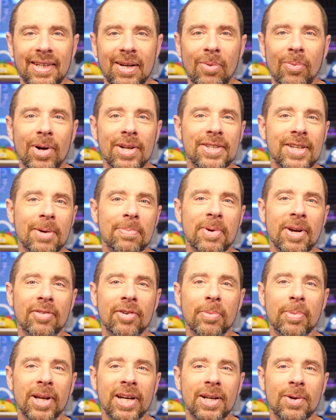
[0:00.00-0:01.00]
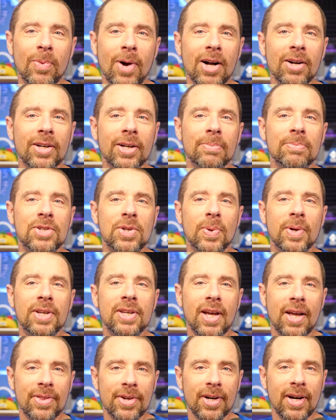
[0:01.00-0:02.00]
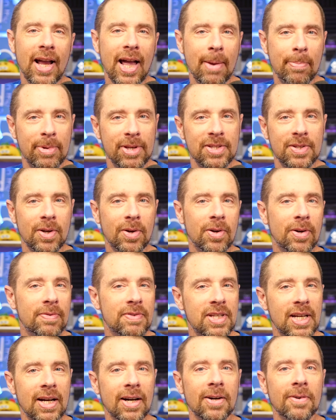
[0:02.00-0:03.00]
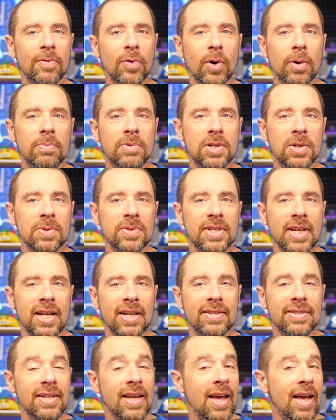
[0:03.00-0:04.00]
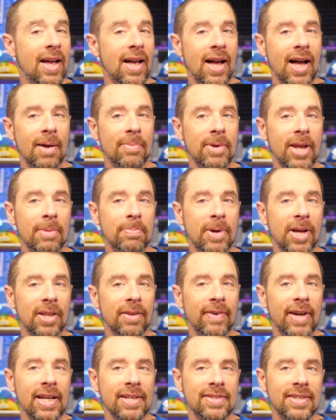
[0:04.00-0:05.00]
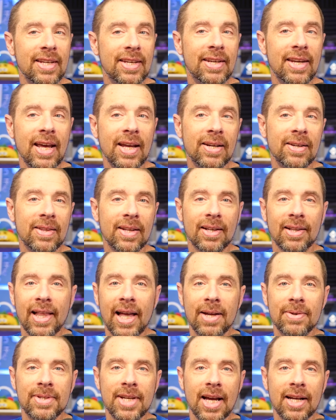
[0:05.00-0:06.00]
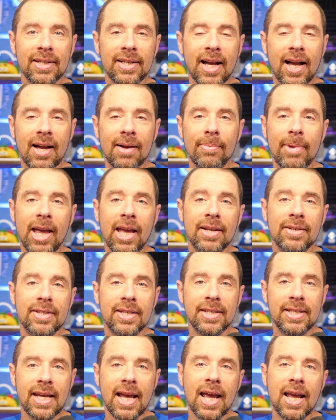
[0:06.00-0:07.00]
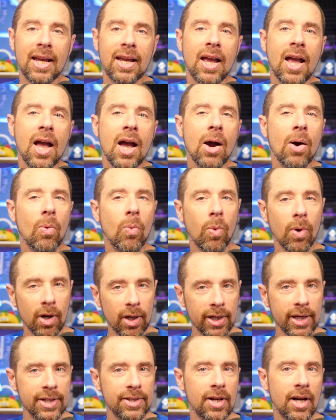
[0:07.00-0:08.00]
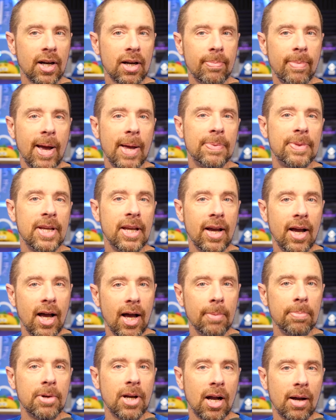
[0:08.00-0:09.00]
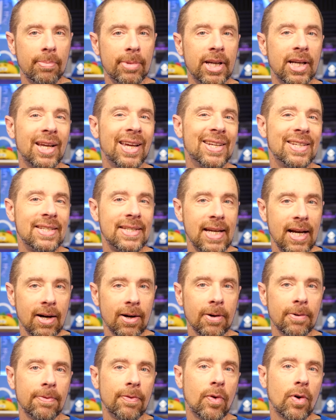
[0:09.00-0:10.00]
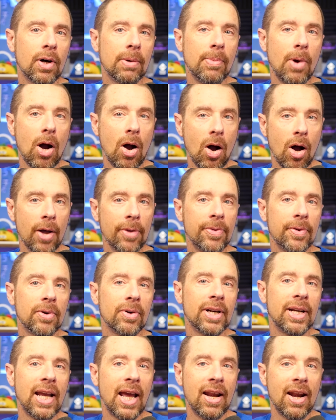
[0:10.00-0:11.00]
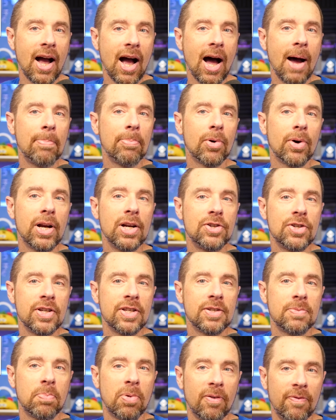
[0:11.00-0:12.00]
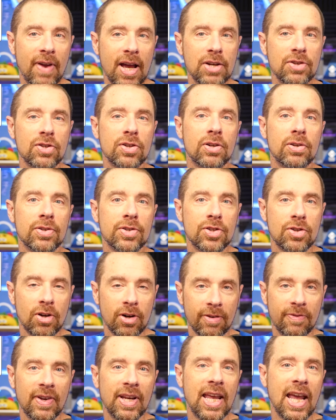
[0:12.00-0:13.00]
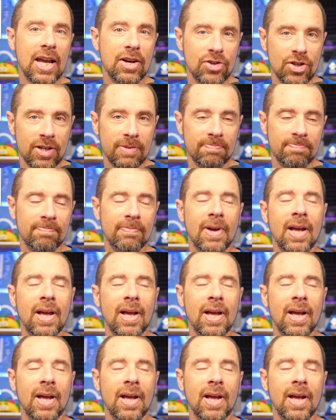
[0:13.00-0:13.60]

What's up, everybody? Welcome to another episode of Terraform Tuesdays. I'm Ned Bellavance, nedinthecloud.com, and today we're going to talk about the upcoming Terraform Authoring and Operations Professional Certification.